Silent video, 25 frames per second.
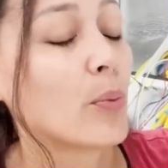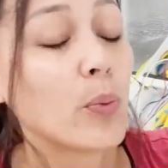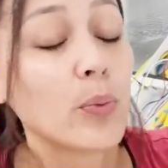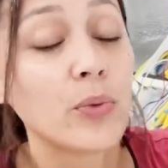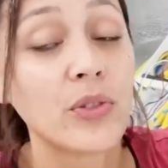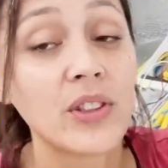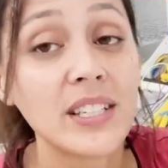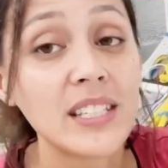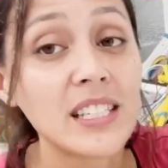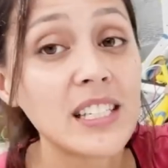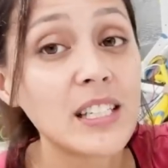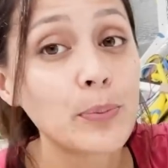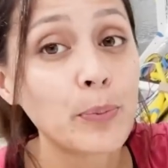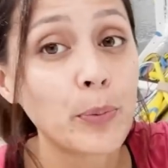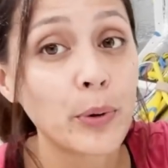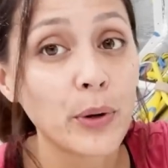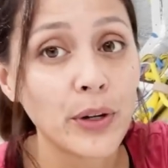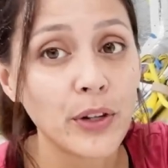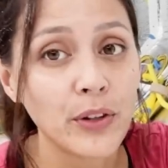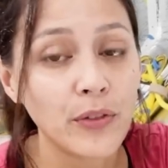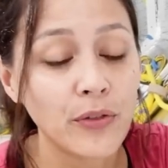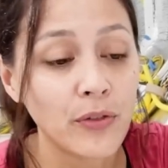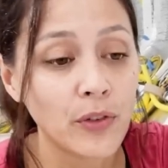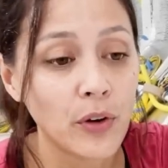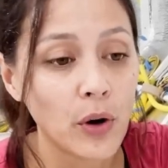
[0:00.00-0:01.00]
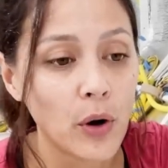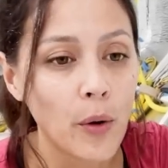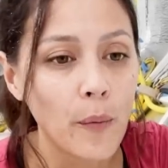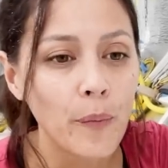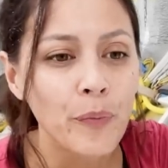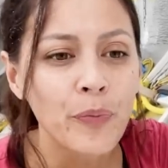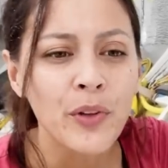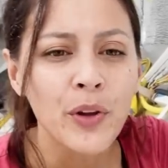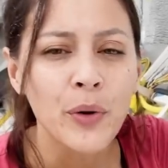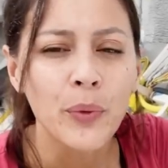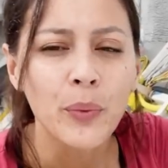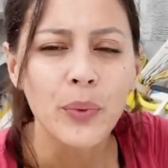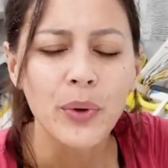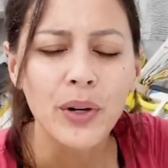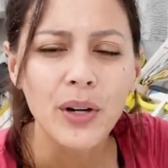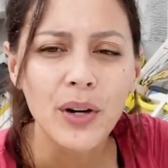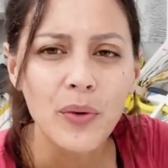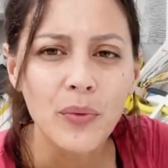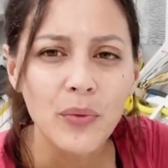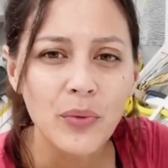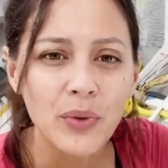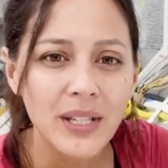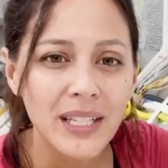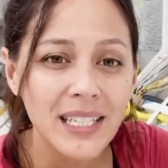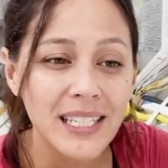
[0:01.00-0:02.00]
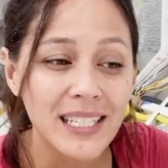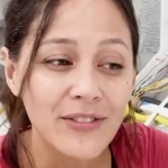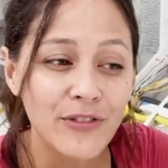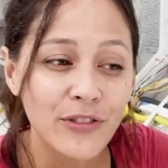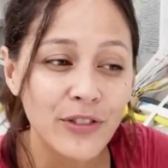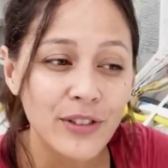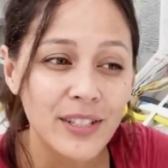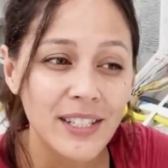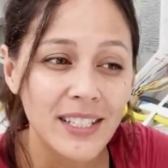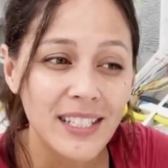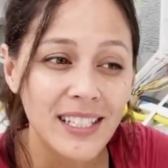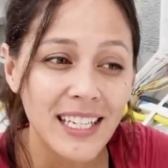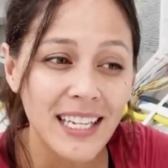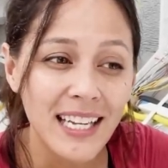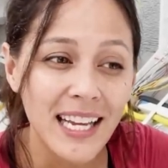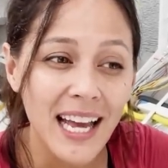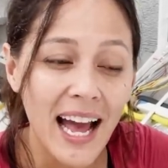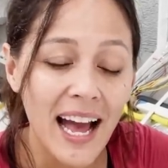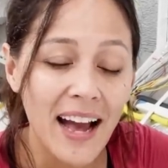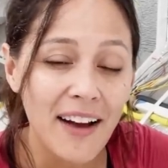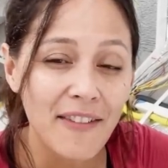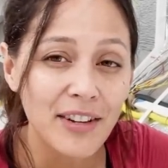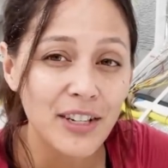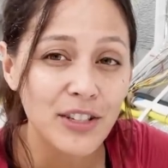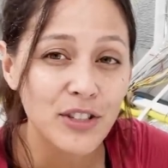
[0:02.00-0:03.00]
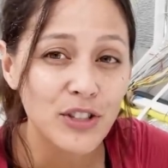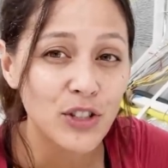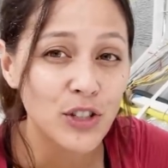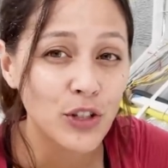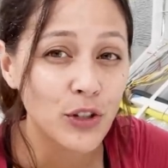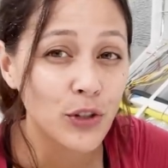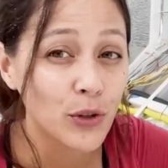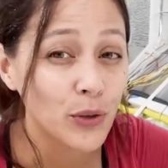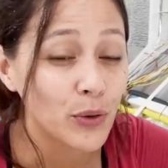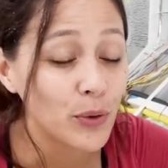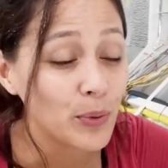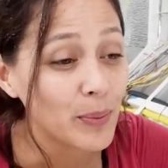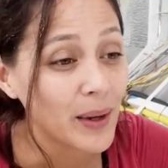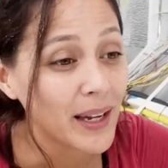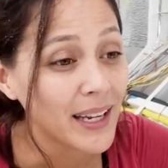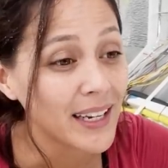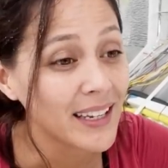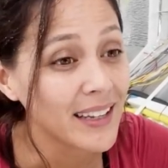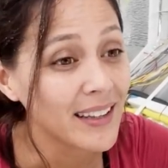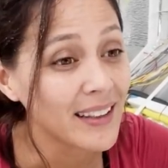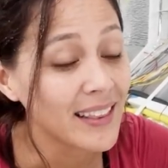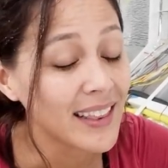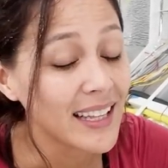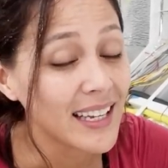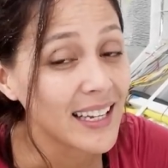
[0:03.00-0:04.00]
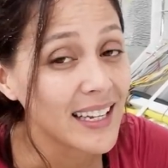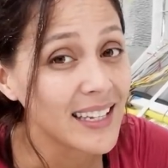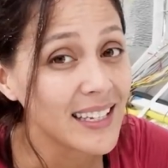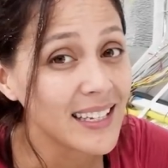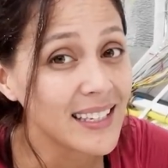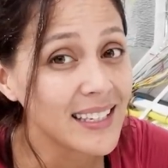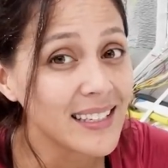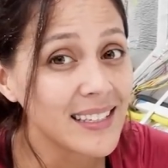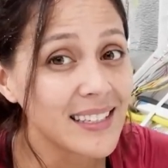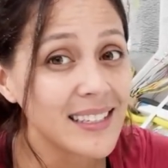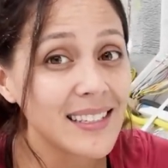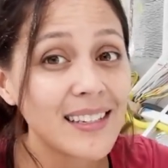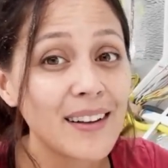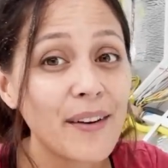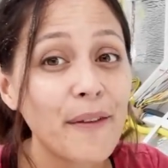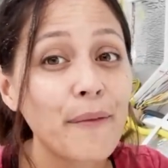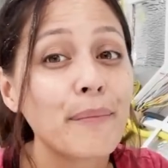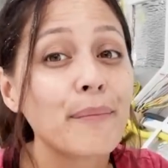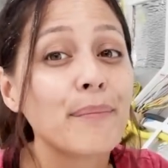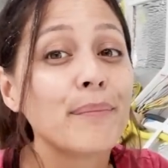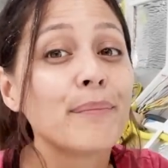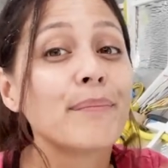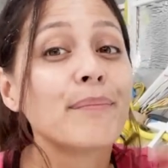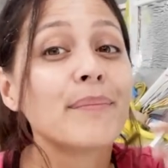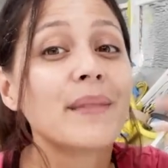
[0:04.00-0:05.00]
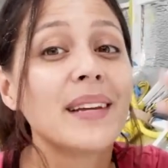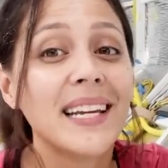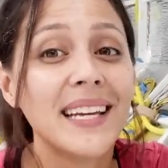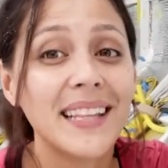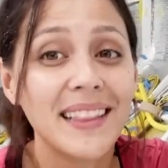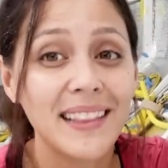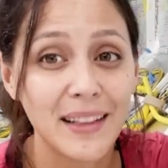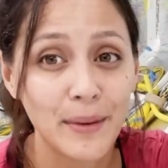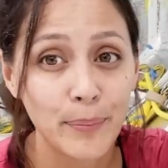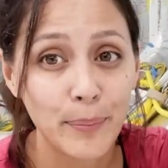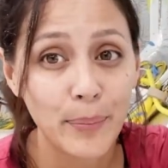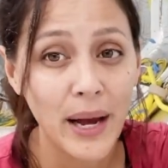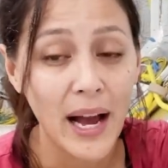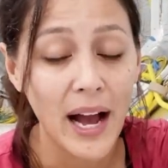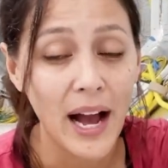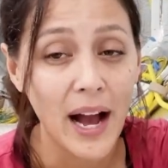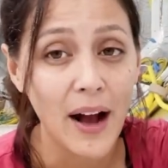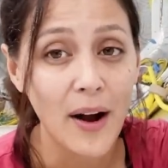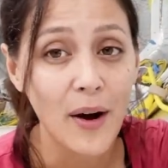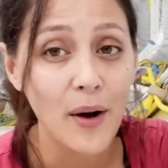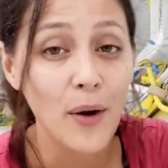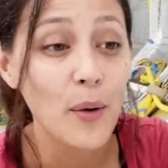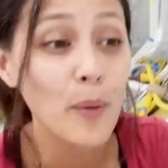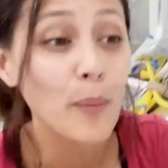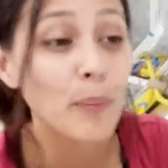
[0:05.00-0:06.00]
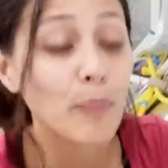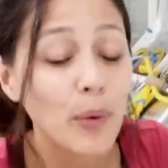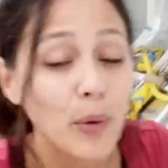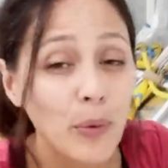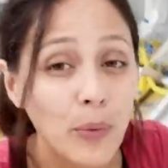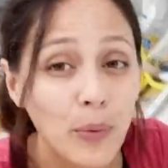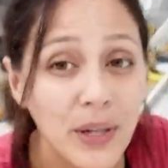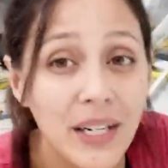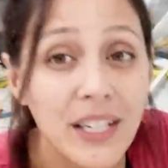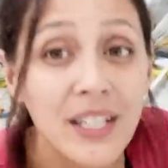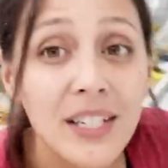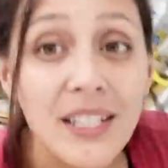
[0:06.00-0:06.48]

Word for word: this is pretty full. We don't really foresee having too many things in the bow, but we